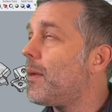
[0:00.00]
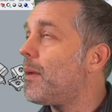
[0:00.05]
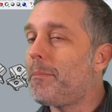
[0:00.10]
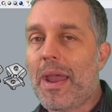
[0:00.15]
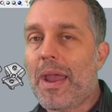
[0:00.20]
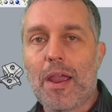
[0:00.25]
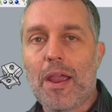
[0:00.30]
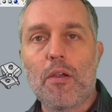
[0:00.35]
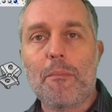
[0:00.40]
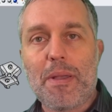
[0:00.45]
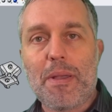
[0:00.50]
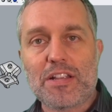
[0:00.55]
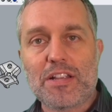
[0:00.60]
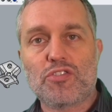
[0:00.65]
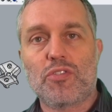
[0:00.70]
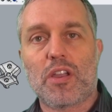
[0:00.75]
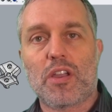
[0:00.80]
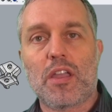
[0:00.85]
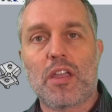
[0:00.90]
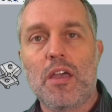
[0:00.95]

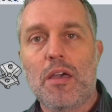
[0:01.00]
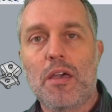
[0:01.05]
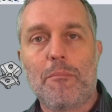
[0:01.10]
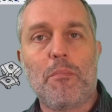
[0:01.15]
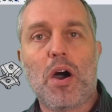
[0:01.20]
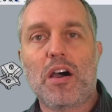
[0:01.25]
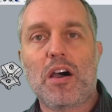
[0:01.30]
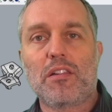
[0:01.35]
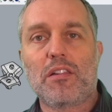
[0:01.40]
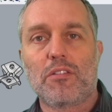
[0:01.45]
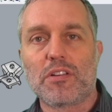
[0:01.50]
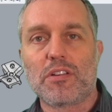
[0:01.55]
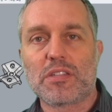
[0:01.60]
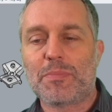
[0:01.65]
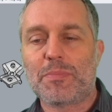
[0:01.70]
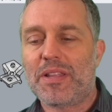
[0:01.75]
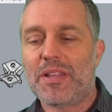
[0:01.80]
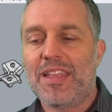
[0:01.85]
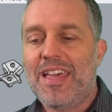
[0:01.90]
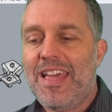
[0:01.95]
parametric modelers.
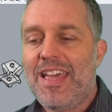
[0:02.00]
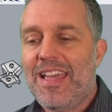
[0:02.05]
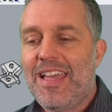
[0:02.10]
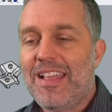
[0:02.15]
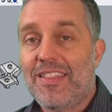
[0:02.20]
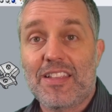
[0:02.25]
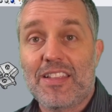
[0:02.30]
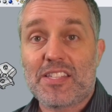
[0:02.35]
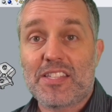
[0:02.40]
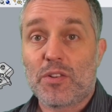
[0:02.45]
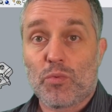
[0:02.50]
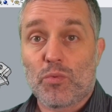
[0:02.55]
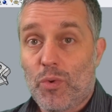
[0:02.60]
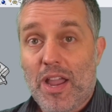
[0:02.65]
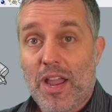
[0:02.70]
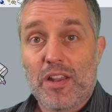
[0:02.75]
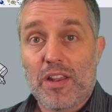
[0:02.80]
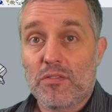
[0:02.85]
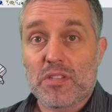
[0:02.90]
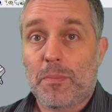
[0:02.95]
But listen,
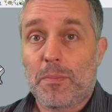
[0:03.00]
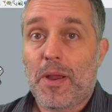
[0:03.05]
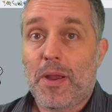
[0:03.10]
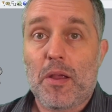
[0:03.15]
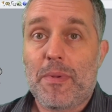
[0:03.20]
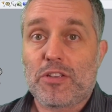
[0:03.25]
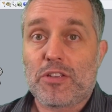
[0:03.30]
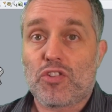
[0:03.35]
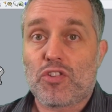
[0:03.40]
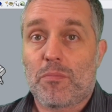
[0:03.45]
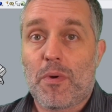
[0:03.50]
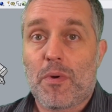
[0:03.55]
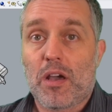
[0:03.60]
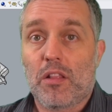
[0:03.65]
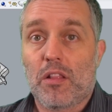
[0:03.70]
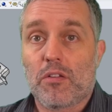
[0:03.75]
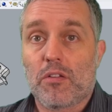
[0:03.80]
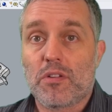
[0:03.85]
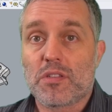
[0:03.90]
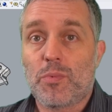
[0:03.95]
Rhino's a parametric
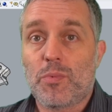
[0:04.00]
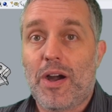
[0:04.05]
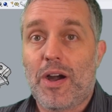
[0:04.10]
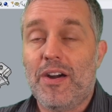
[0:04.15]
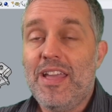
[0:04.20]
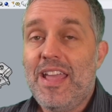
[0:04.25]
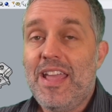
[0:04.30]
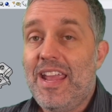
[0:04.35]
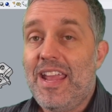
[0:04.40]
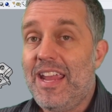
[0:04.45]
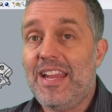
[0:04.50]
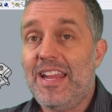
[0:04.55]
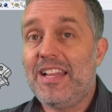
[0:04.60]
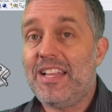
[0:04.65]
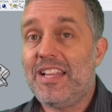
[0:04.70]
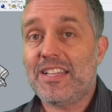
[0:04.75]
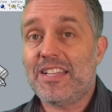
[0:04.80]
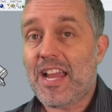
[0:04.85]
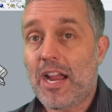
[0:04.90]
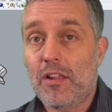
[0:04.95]
modeler as well in an
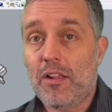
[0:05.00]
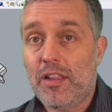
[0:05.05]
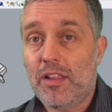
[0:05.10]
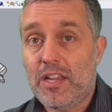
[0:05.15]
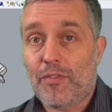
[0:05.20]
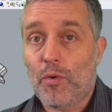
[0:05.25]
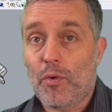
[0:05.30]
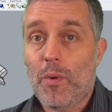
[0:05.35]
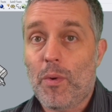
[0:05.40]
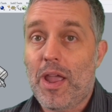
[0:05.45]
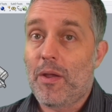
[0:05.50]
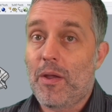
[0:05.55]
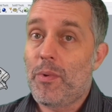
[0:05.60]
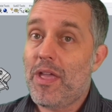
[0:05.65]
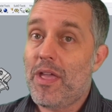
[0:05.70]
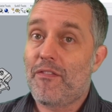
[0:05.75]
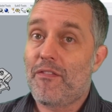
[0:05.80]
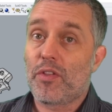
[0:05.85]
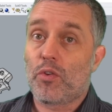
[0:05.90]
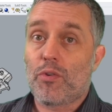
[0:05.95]
entirely different way. We
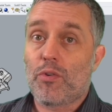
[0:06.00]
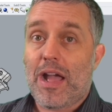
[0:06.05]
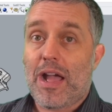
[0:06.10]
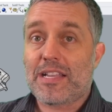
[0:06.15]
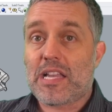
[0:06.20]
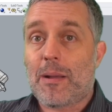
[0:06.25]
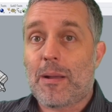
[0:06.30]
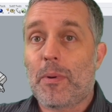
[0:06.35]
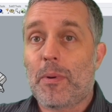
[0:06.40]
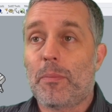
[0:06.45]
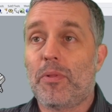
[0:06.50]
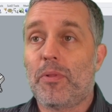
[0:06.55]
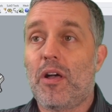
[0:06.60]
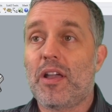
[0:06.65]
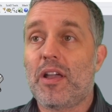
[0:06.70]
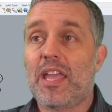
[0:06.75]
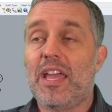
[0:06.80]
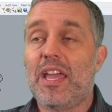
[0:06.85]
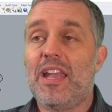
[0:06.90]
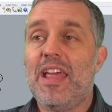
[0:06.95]
have the Grasshopper
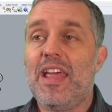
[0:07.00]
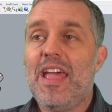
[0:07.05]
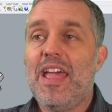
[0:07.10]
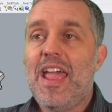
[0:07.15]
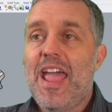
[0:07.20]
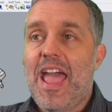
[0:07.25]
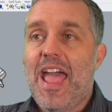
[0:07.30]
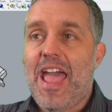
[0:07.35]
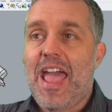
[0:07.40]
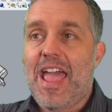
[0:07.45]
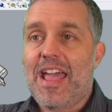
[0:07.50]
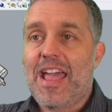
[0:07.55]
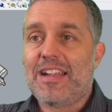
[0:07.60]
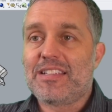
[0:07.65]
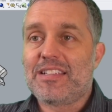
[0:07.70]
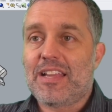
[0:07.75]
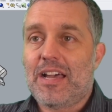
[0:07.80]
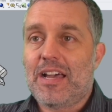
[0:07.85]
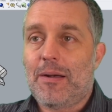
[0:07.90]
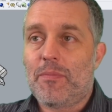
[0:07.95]
plugin,
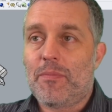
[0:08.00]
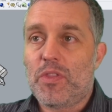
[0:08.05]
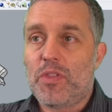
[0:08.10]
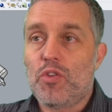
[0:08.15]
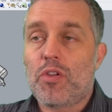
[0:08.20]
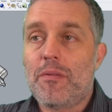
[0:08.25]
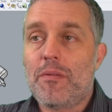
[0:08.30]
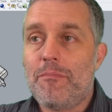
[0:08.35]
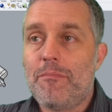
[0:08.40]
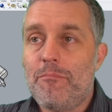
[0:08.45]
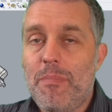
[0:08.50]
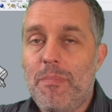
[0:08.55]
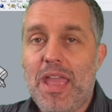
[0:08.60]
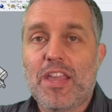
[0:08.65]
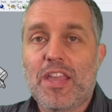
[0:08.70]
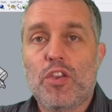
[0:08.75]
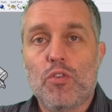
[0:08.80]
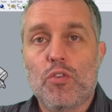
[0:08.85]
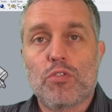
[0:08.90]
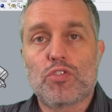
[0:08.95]
and you can
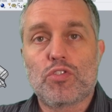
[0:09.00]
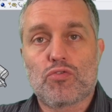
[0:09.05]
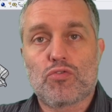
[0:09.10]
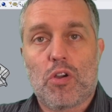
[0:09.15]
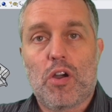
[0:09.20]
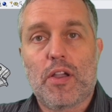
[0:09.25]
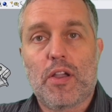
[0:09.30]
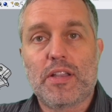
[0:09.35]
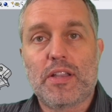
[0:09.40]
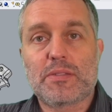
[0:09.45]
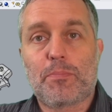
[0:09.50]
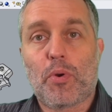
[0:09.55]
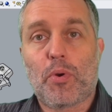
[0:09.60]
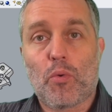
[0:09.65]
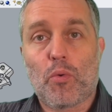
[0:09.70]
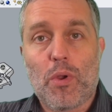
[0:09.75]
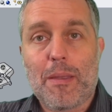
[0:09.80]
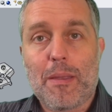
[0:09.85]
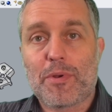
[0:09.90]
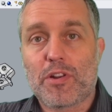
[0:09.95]
make your drawings
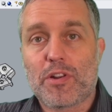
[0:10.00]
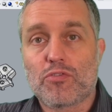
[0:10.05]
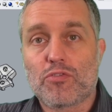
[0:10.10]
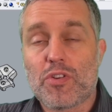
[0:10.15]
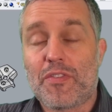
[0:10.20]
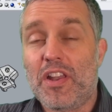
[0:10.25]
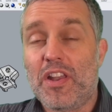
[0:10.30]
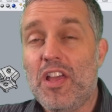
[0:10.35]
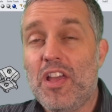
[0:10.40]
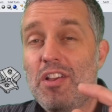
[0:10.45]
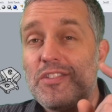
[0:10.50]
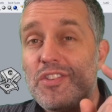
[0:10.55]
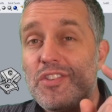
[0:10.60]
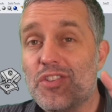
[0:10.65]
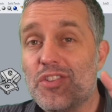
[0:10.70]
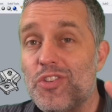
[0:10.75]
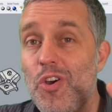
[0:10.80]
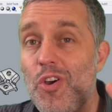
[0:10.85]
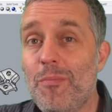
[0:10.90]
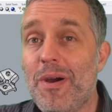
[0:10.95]
parameter driven,
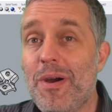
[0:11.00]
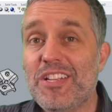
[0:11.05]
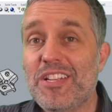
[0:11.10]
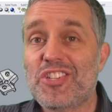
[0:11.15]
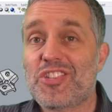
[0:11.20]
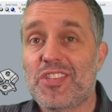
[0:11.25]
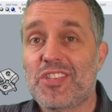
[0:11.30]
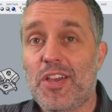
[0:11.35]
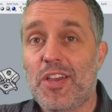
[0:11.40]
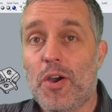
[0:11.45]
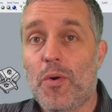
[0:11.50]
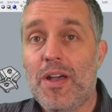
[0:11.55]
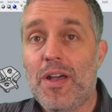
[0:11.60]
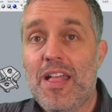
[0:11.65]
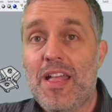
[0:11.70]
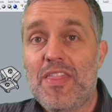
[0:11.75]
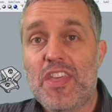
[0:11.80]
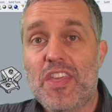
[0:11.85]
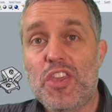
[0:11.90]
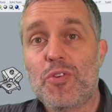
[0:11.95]
so much so
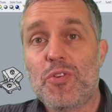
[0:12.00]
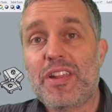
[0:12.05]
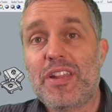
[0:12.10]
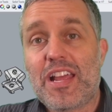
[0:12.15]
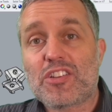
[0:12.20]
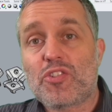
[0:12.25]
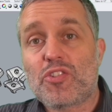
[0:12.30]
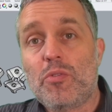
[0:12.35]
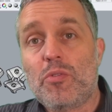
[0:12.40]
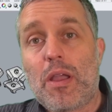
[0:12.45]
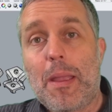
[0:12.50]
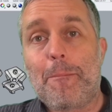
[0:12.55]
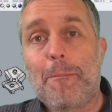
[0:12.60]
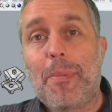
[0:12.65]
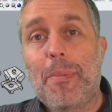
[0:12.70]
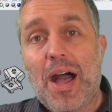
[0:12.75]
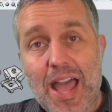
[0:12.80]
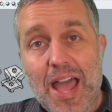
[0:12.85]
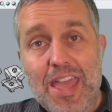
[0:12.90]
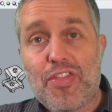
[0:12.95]
that you can actually write
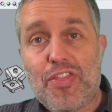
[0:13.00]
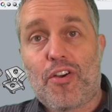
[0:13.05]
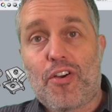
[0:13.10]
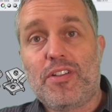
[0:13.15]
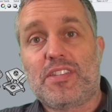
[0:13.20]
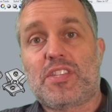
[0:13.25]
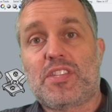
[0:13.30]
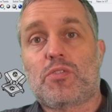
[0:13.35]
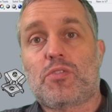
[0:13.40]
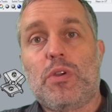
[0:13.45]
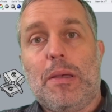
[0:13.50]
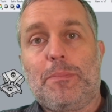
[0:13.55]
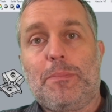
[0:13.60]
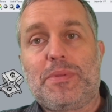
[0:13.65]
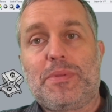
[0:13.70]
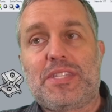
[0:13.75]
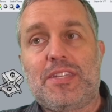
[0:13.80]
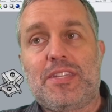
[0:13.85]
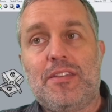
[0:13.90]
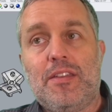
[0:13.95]
Python
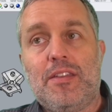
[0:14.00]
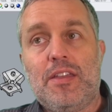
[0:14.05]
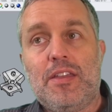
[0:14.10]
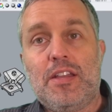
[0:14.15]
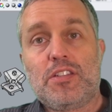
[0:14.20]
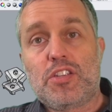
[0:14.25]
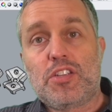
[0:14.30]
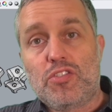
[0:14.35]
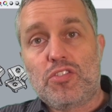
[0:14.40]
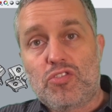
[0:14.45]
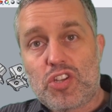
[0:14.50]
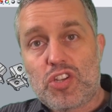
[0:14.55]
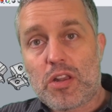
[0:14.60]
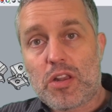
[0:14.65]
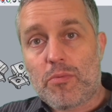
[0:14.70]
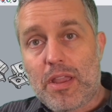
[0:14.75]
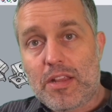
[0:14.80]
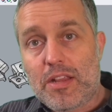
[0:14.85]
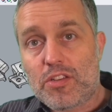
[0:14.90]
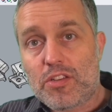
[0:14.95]
scripts to
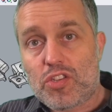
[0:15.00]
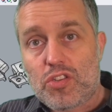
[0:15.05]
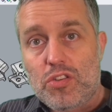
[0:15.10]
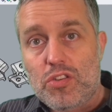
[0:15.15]
generate